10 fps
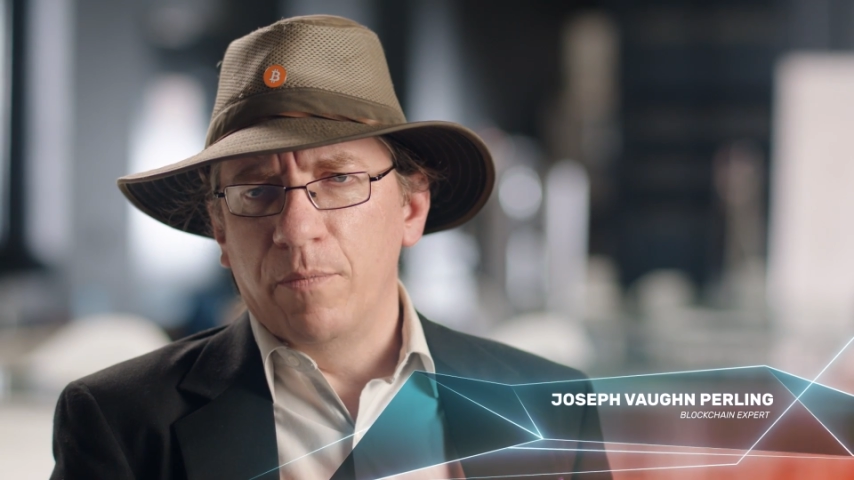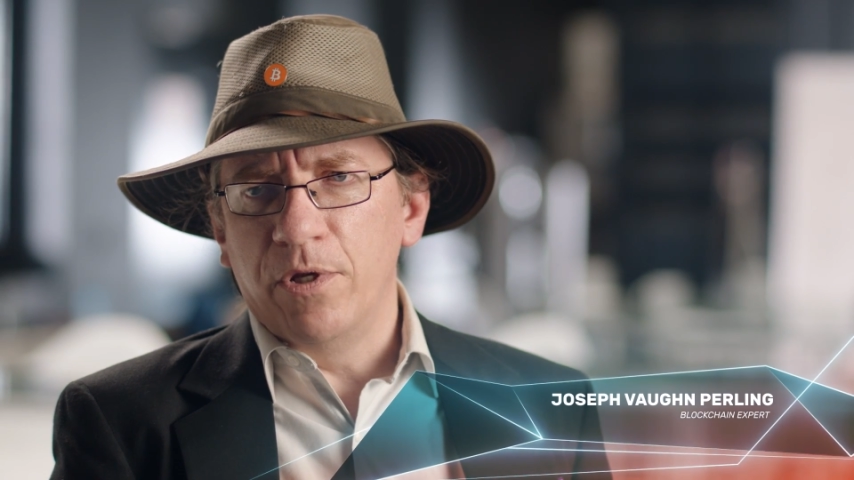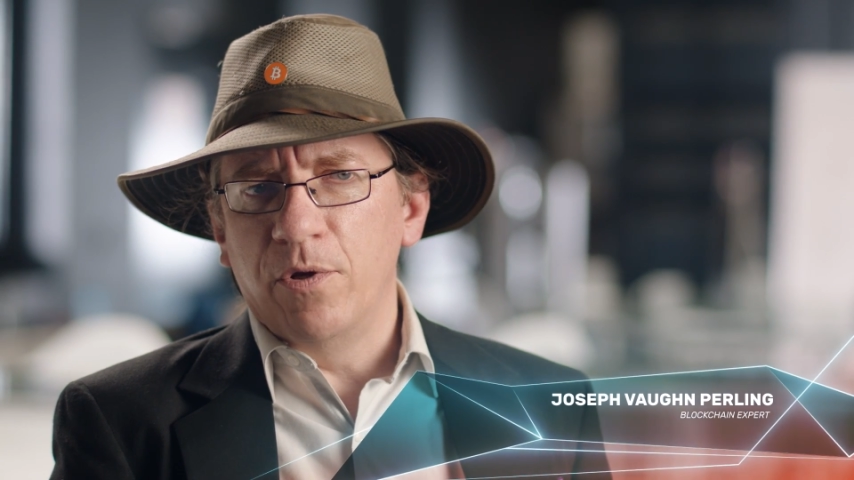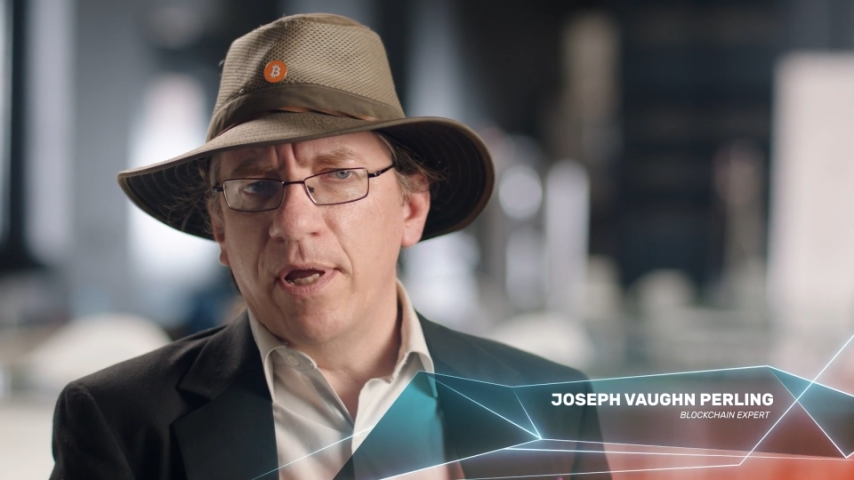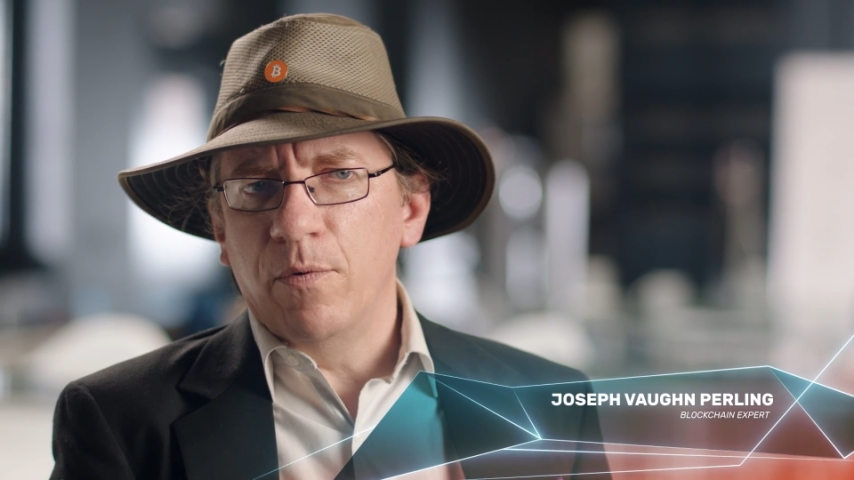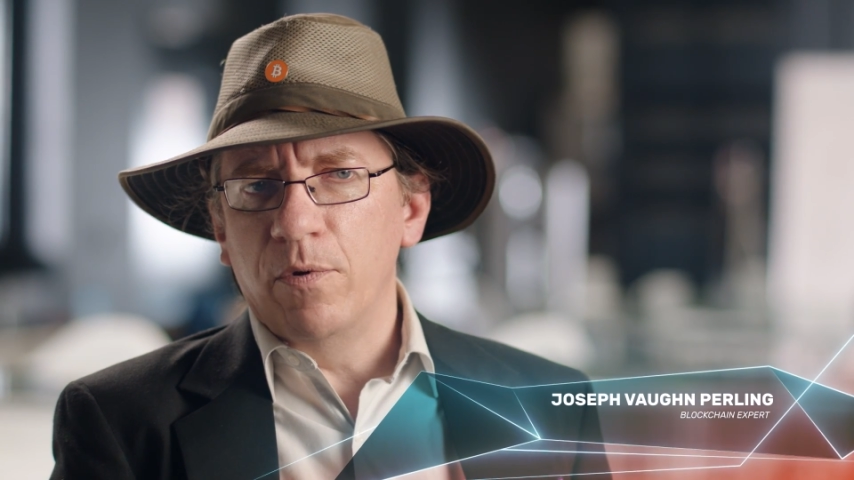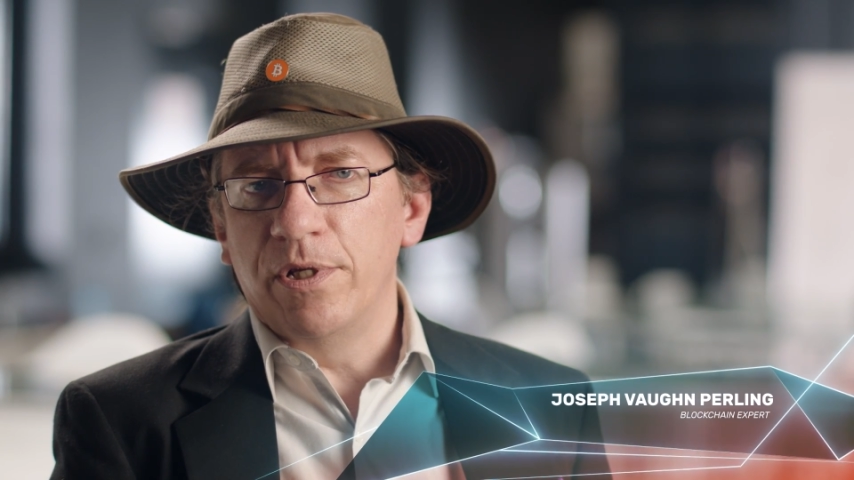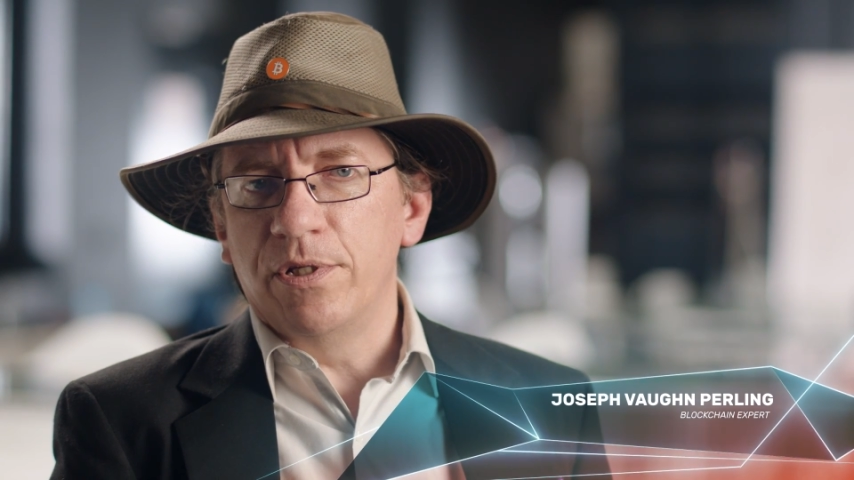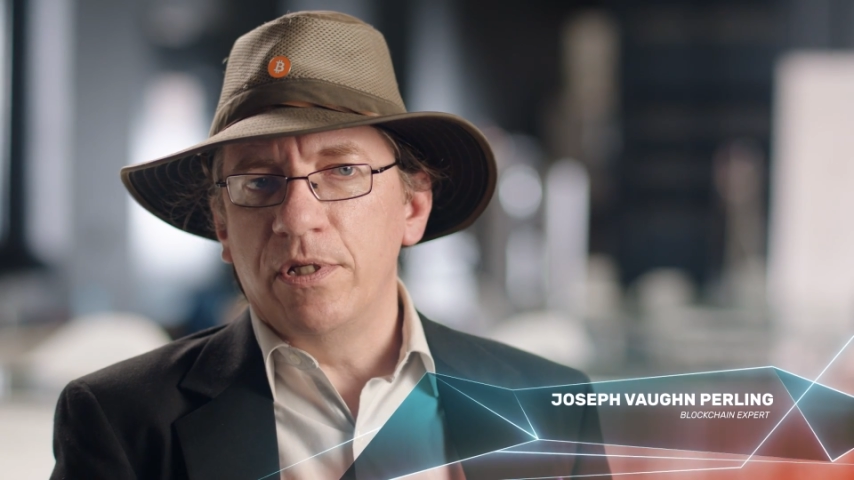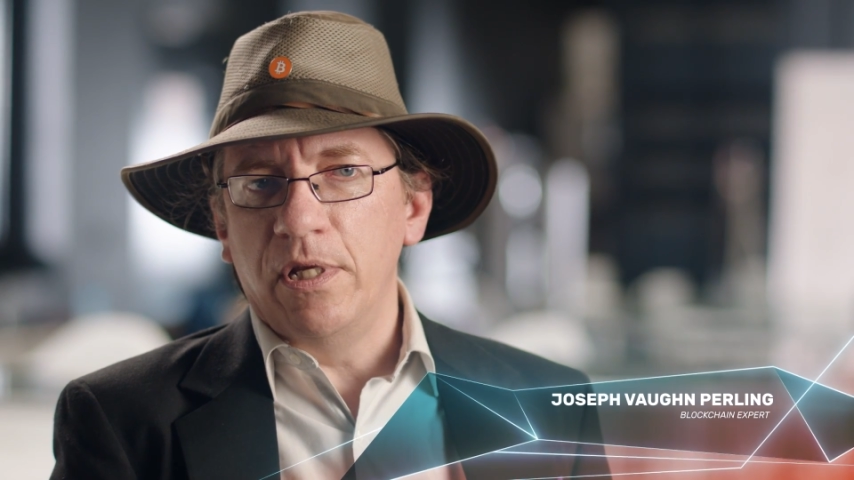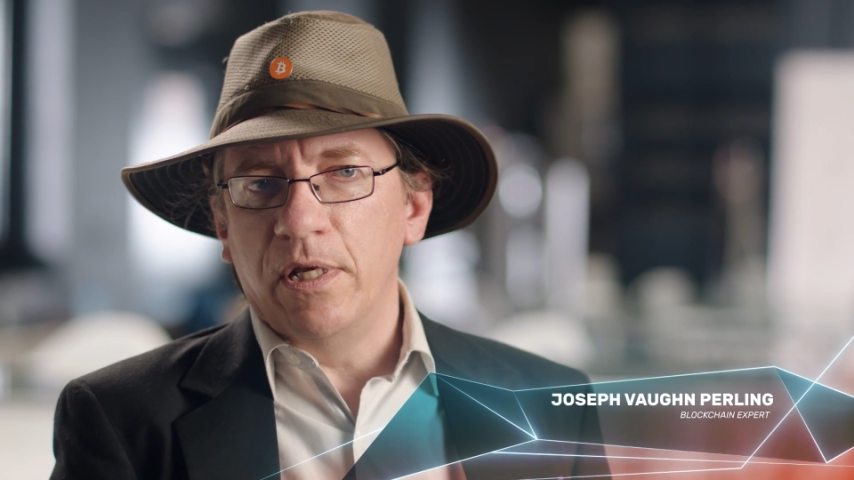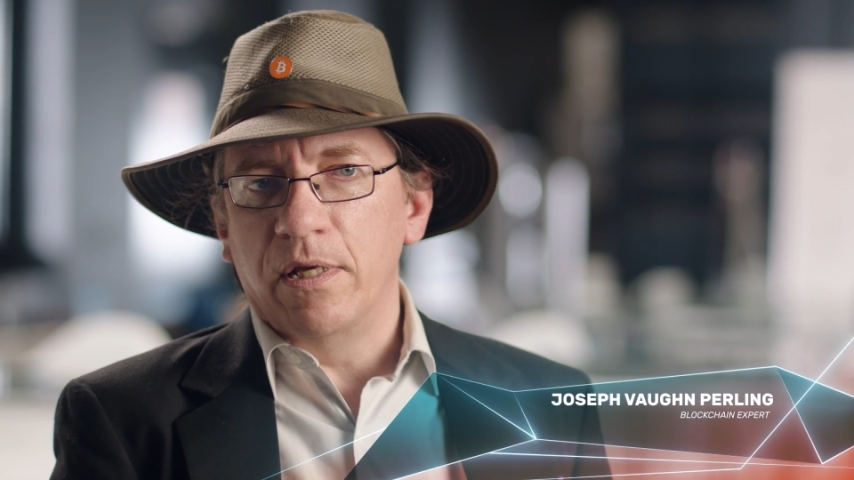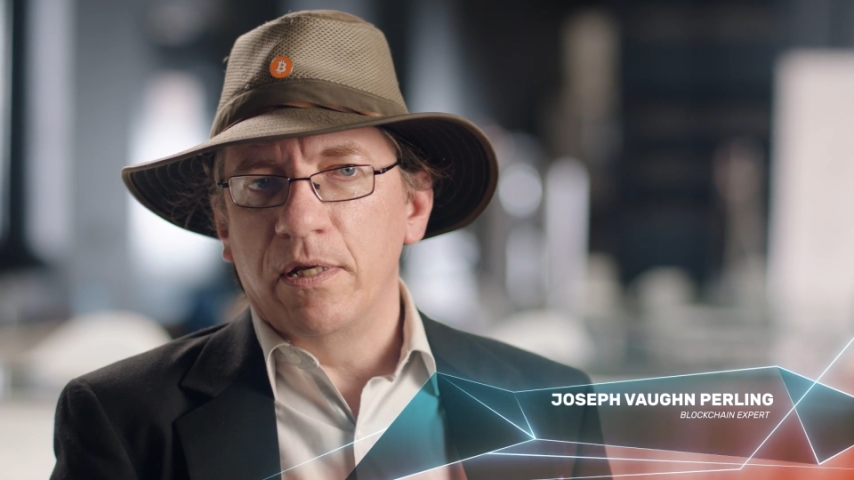but you can't really see it